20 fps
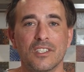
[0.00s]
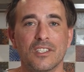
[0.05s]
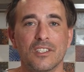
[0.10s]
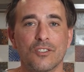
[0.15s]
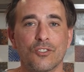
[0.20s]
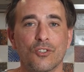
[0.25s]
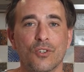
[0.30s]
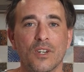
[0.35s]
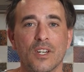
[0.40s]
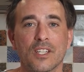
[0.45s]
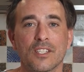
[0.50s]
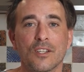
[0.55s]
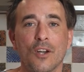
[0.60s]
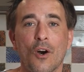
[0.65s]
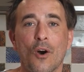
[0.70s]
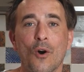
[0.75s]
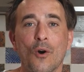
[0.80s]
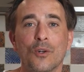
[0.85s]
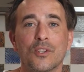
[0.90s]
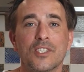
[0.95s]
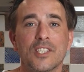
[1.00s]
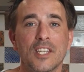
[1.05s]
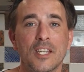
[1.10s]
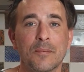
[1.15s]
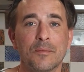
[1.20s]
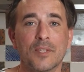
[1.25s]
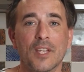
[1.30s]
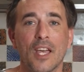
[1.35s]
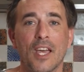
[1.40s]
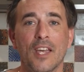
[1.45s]
tricks or
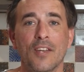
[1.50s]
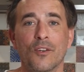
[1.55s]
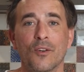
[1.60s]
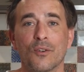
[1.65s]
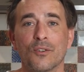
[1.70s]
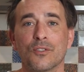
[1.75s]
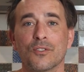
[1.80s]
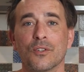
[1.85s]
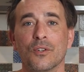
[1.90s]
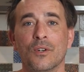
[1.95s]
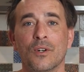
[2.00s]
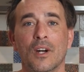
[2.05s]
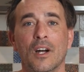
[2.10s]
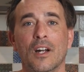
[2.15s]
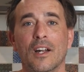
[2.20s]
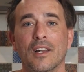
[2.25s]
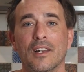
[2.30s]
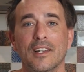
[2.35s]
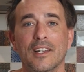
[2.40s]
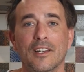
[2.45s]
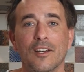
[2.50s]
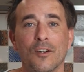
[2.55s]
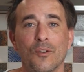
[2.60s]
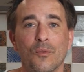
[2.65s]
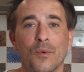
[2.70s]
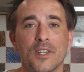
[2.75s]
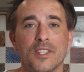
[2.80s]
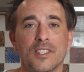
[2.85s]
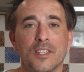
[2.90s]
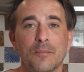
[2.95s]
tips and also little
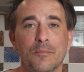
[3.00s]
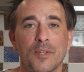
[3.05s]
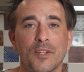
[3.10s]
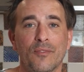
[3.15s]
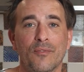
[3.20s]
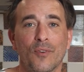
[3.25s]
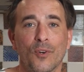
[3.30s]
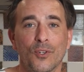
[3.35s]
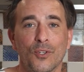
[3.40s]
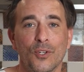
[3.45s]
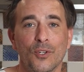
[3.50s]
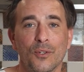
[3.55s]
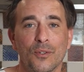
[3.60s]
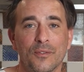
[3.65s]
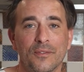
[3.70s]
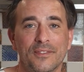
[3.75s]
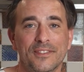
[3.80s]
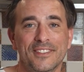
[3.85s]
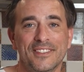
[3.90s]
recipe for you.